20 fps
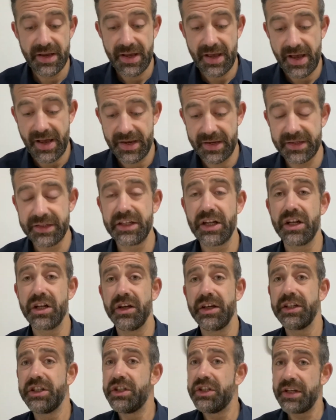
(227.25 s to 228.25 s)
and it's a
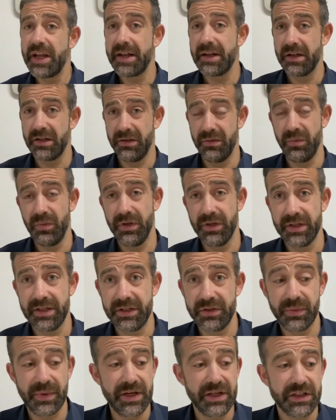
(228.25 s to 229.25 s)
nice gentle one this week.